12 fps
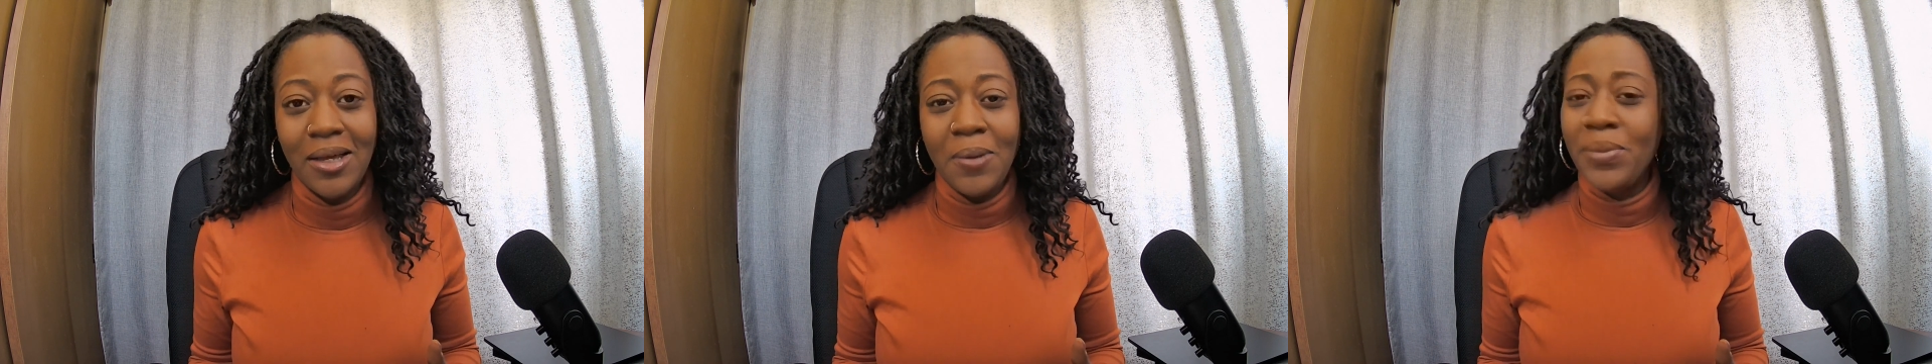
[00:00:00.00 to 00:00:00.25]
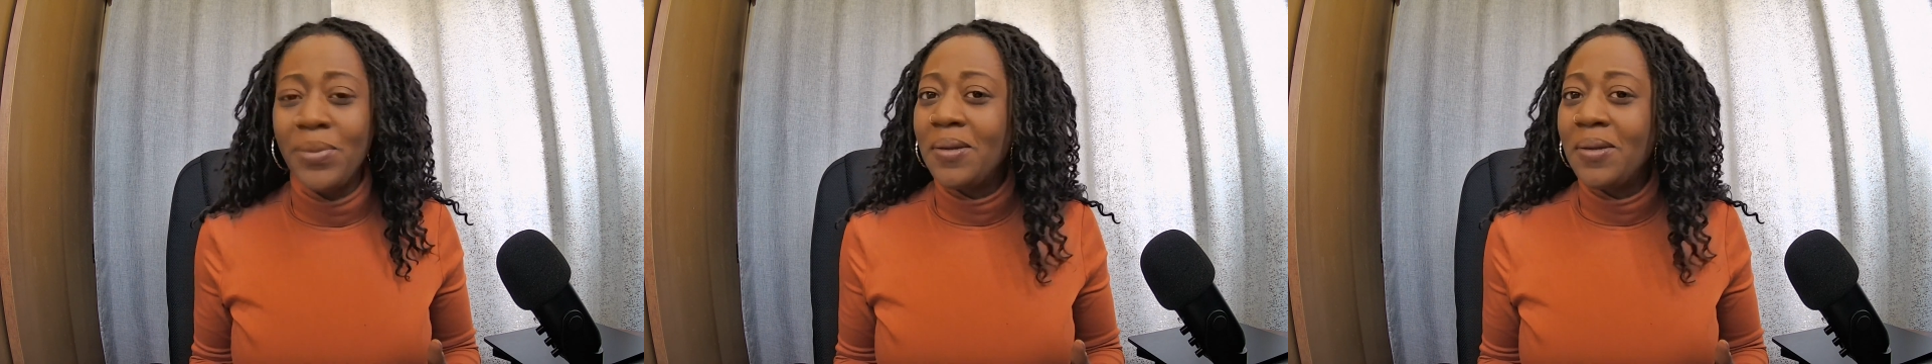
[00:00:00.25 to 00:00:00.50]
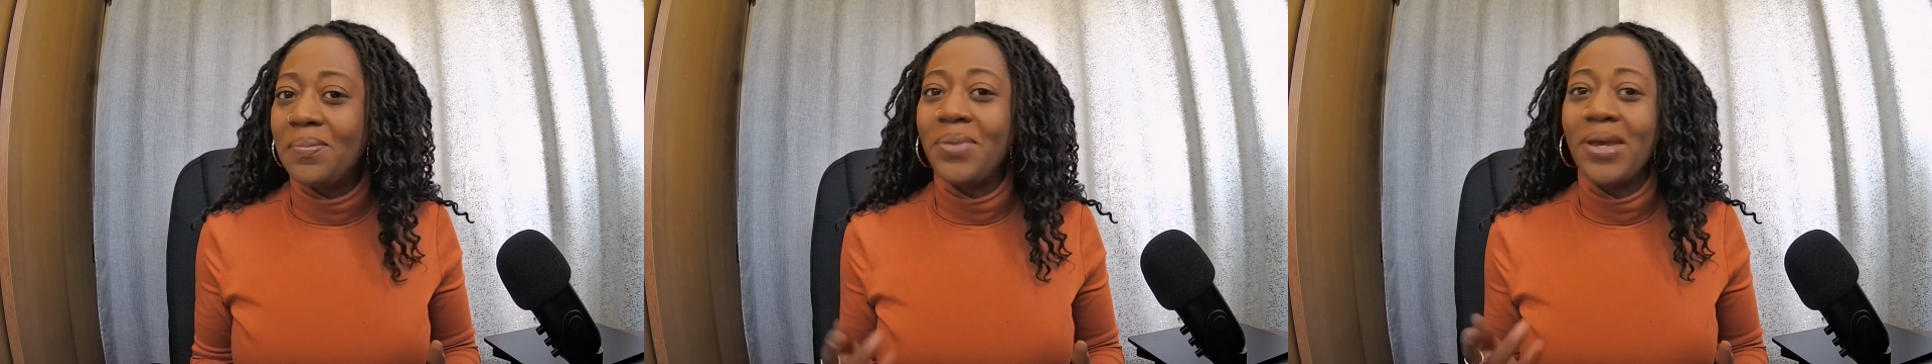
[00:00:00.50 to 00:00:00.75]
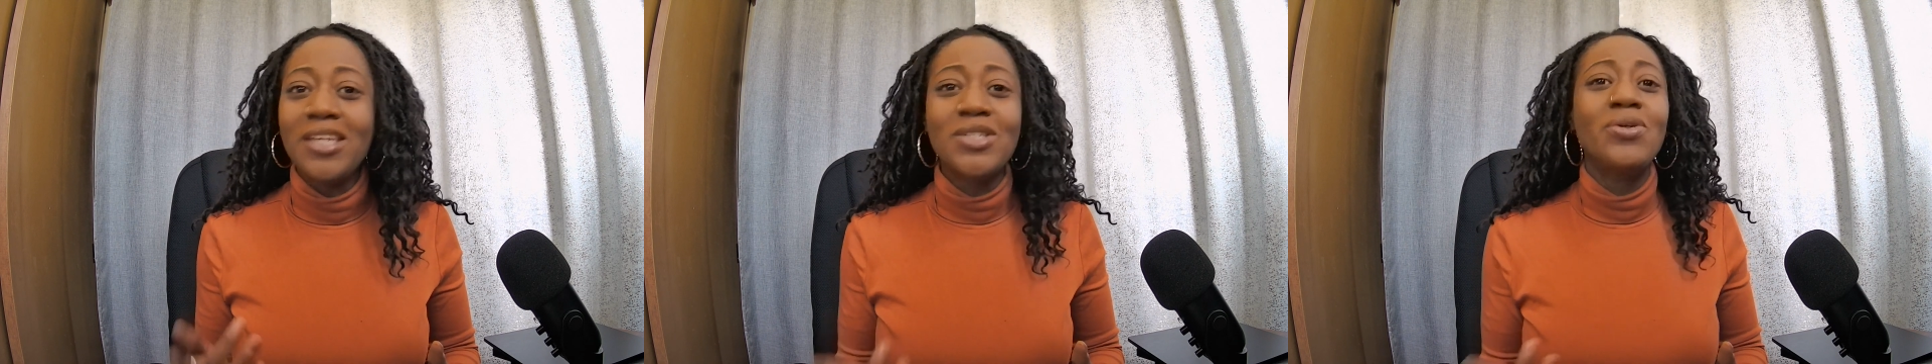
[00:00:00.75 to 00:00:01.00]
But
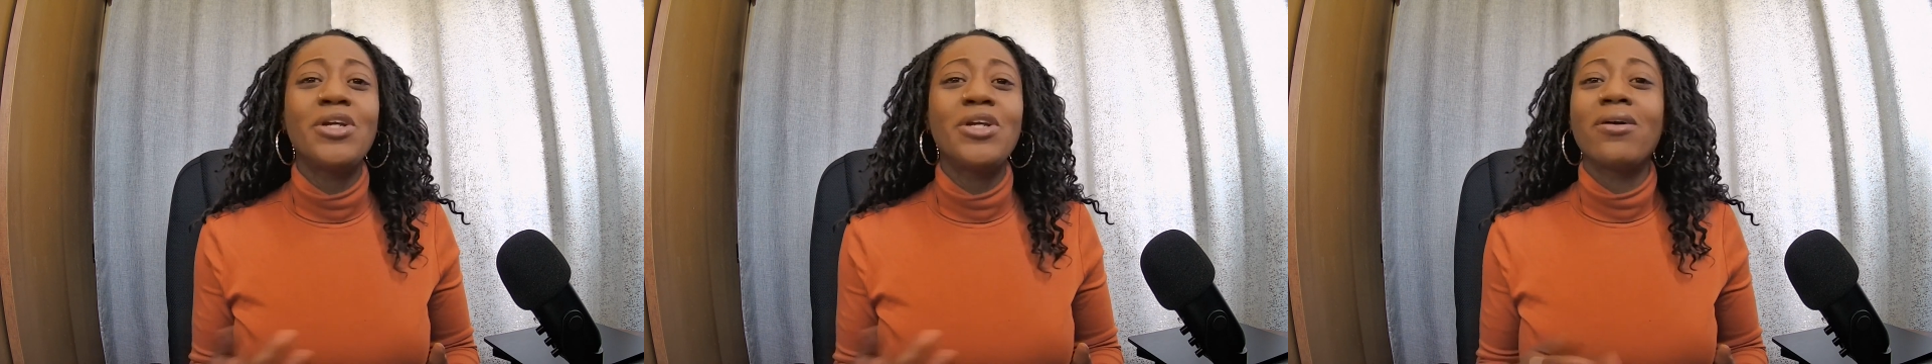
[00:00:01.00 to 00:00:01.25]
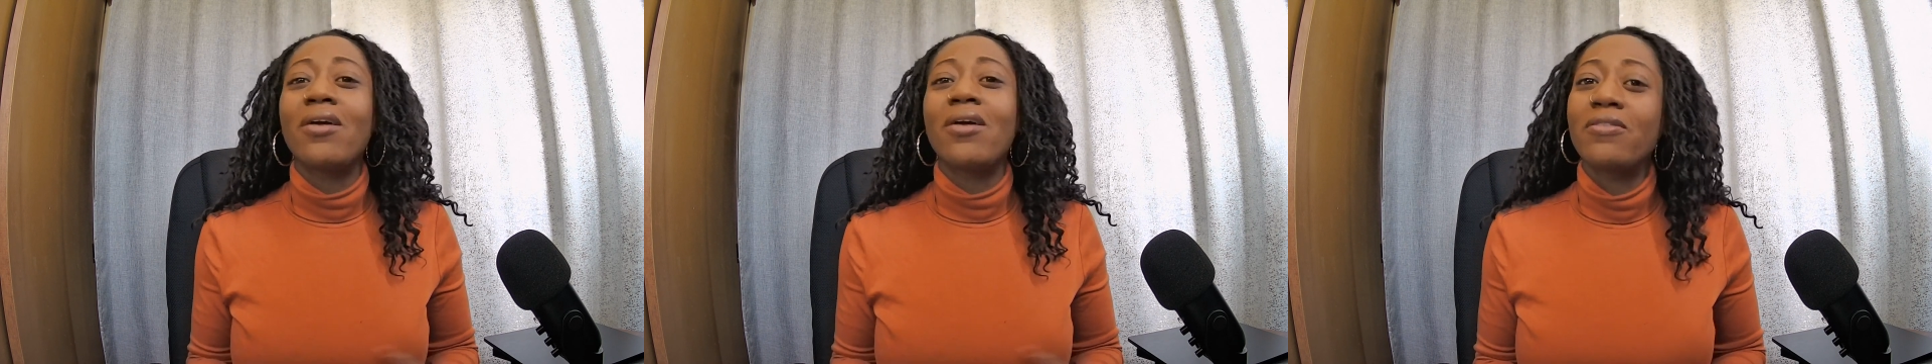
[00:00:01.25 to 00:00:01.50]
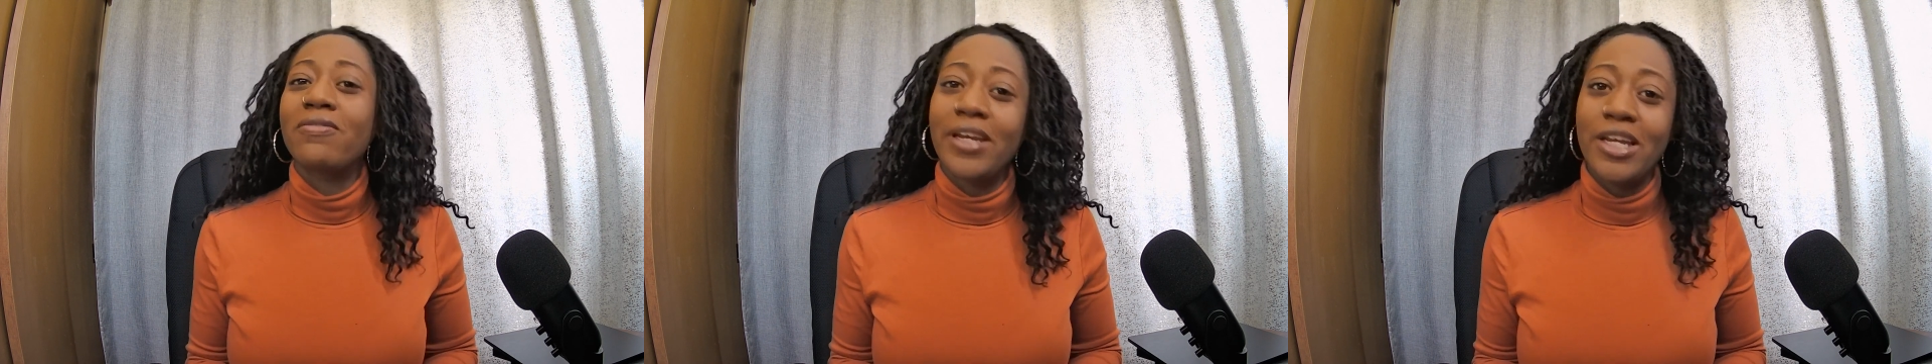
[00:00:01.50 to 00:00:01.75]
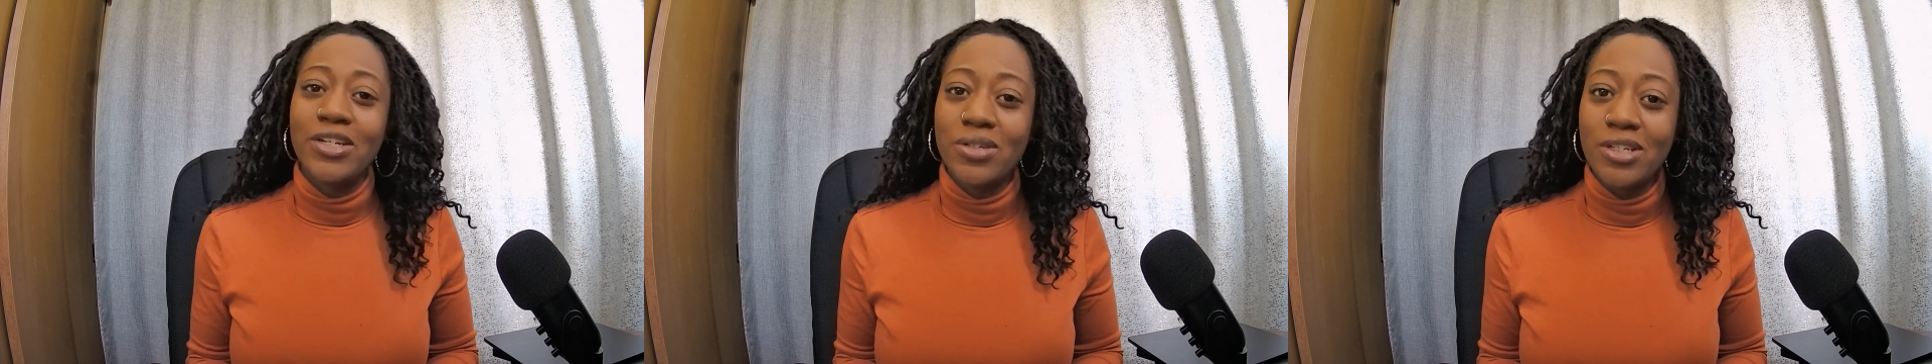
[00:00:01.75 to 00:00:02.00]
based on your current financial